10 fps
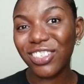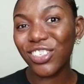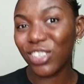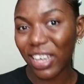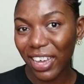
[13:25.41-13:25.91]

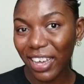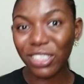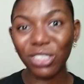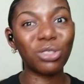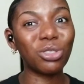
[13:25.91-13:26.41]

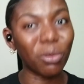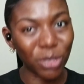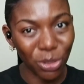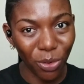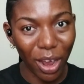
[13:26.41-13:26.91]
share,
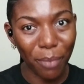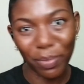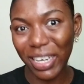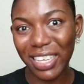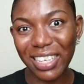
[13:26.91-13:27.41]
subscribe
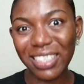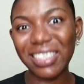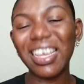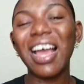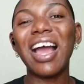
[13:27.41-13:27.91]

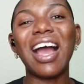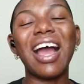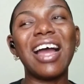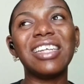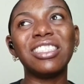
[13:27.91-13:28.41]
please,
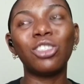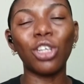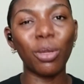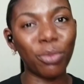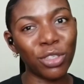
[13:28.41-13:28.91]
and
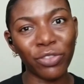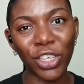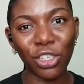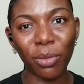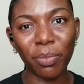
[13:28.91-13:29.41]
turn on post
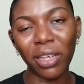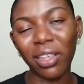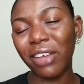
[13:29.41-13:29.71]
notification bell.